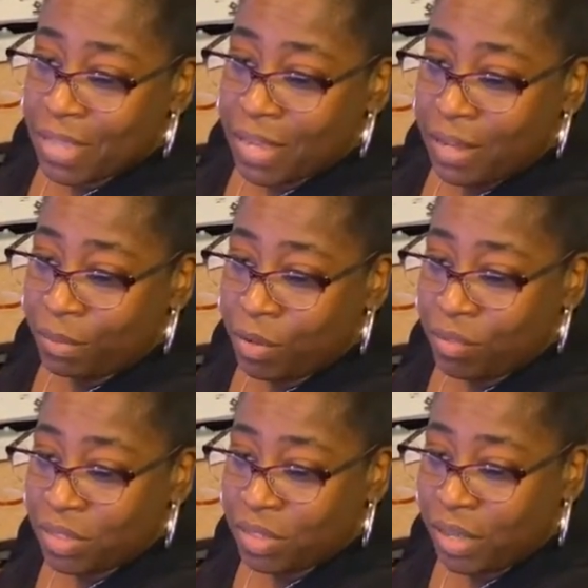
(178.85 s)
And I'm going
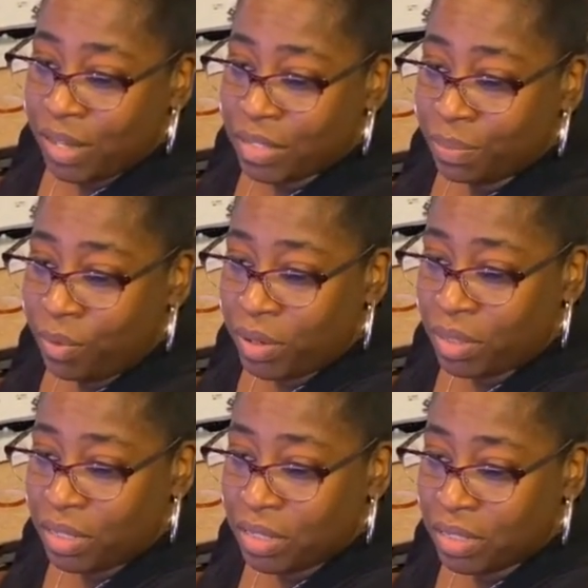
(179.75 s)
to export
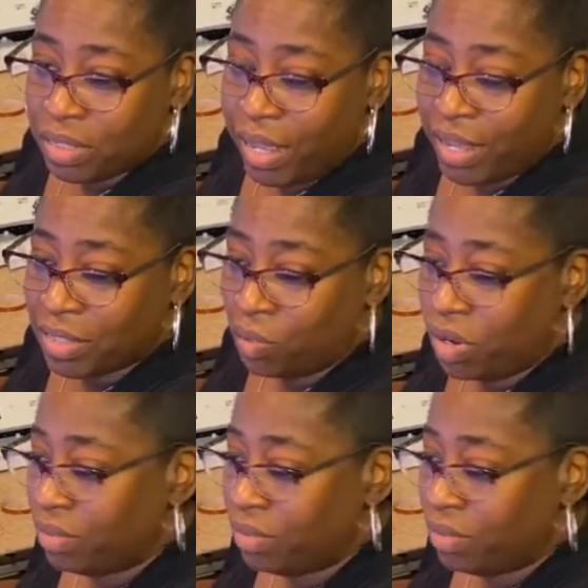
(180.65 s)
this as one